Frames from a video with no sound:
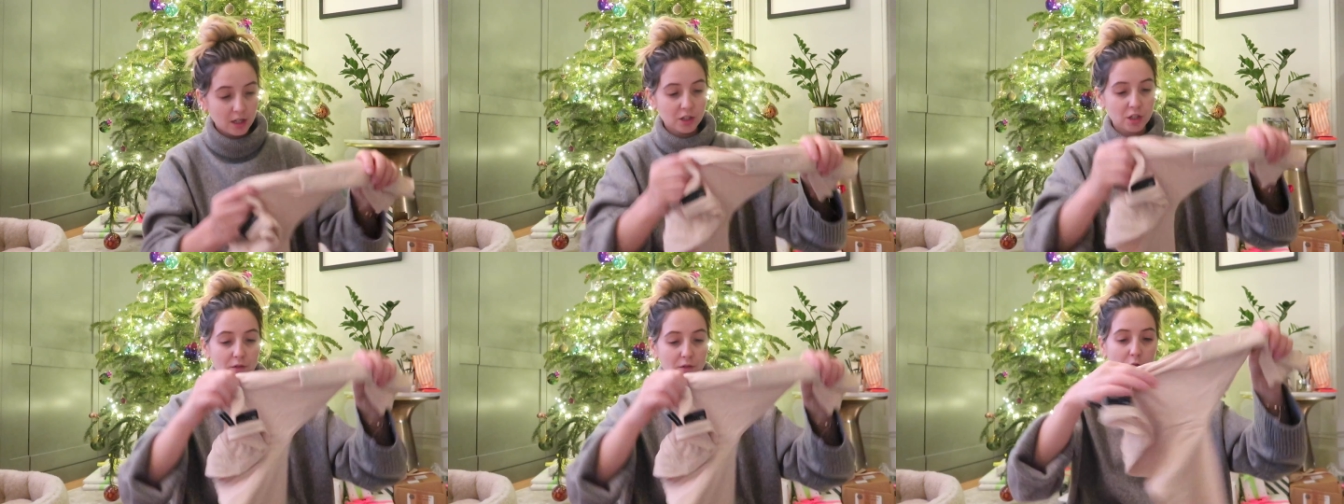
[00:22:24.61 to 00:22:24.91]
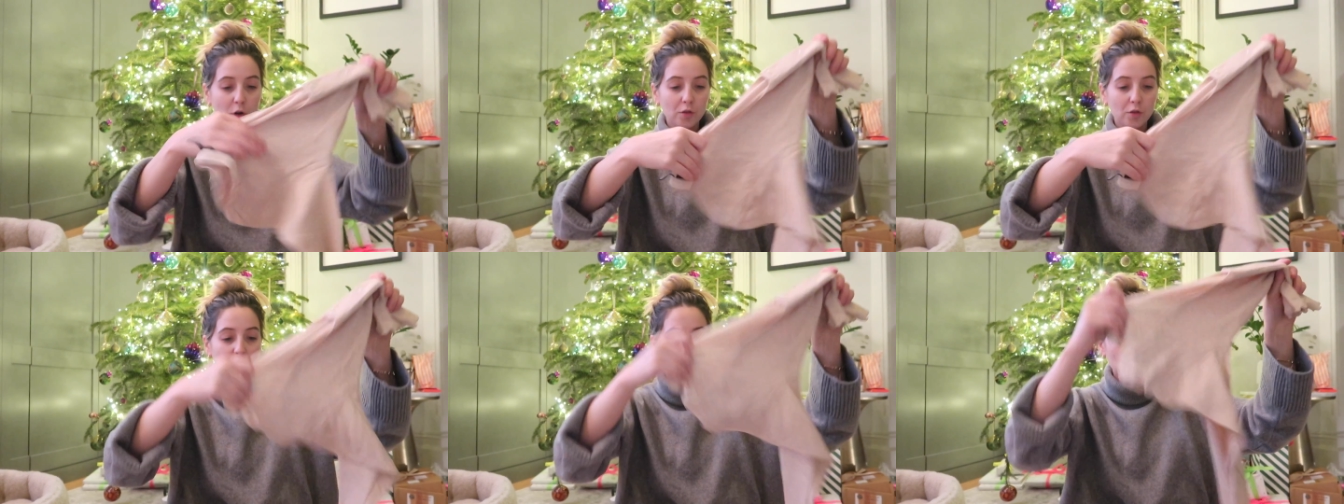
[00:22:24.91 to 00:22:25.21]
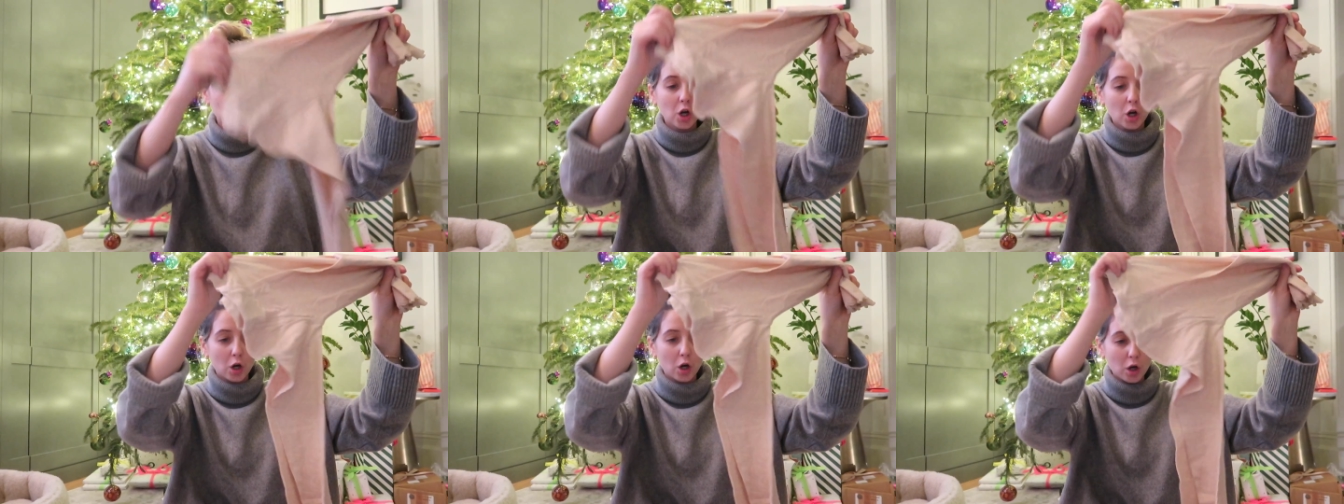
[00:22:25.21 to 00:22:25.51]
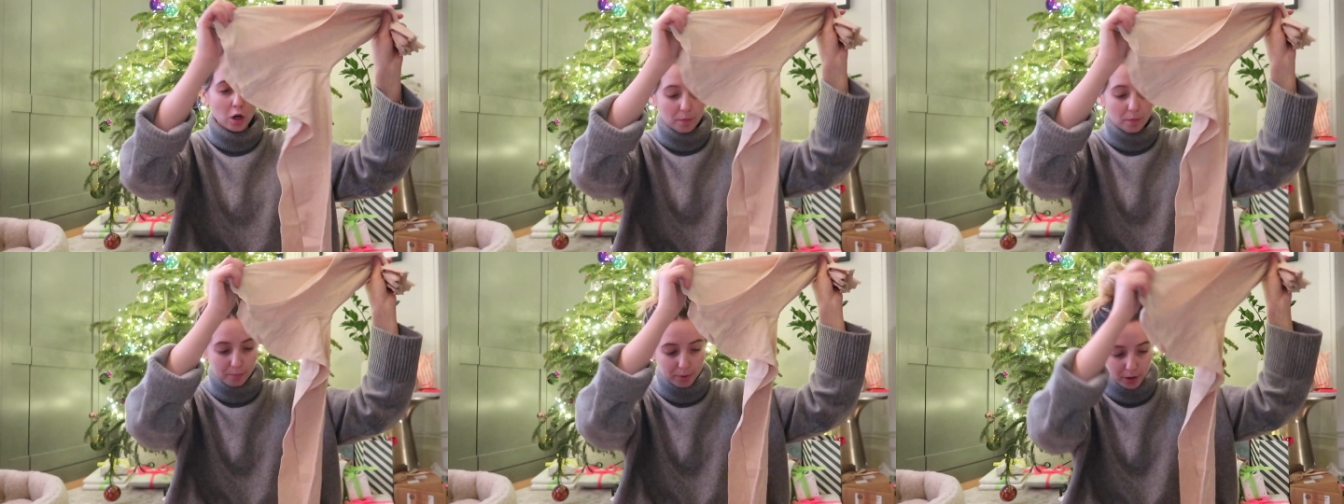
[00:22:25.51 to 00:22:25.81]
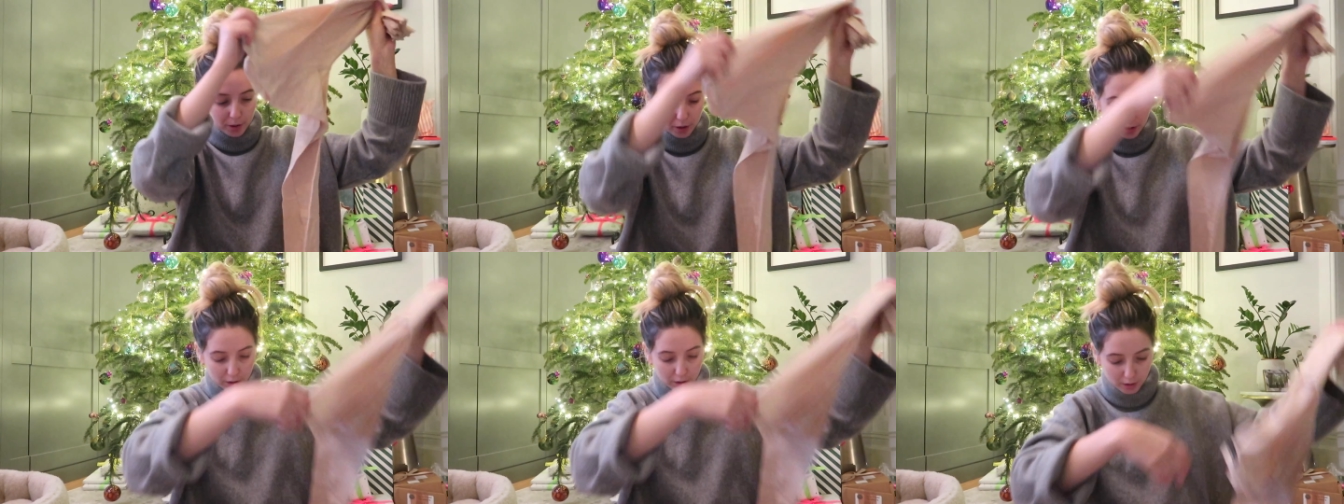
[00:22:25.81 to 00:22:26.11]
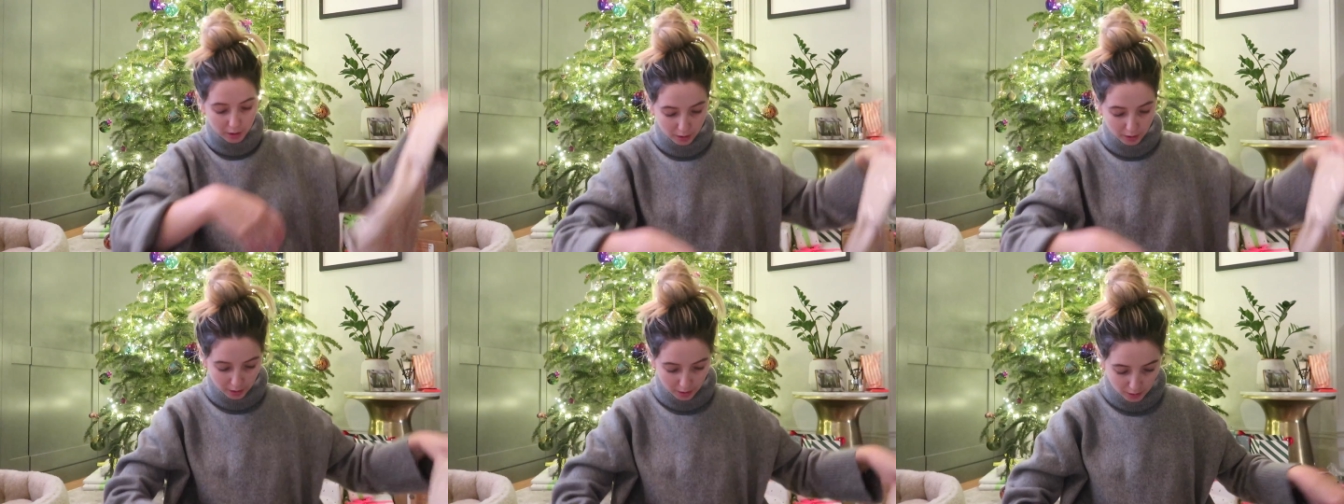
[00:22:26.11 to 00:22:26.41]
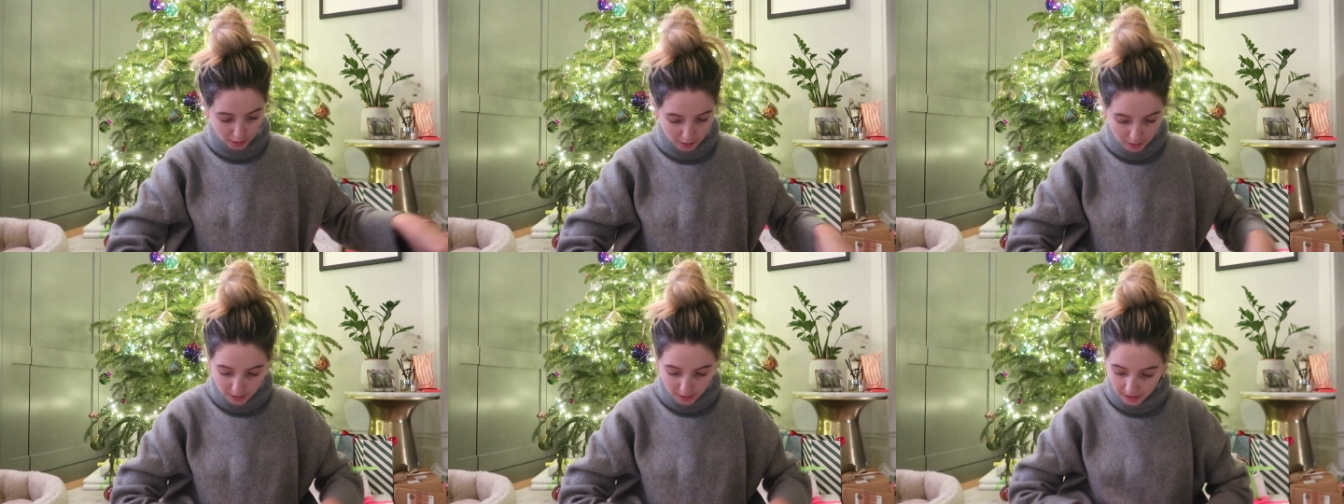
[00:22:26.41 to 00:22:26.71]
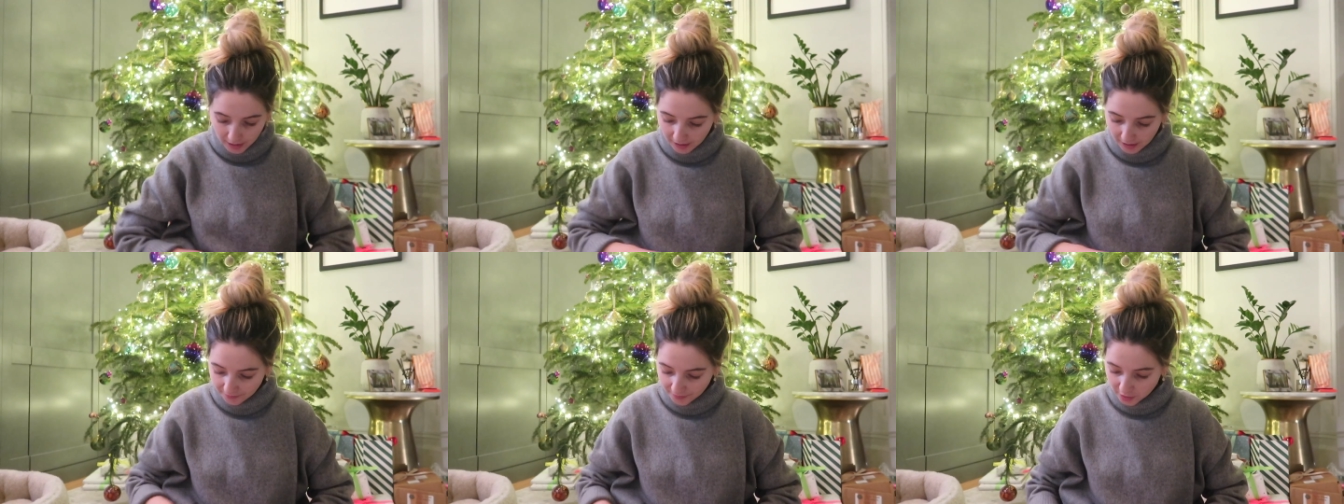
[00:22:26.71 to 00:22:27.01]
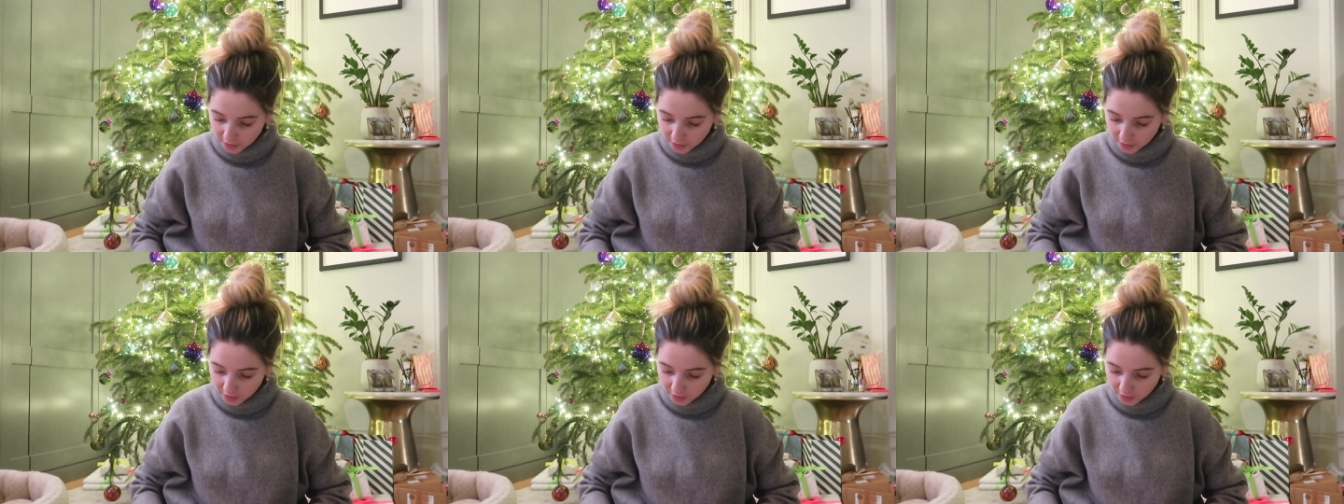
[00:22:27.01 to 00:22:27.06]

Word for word: So you've got the top and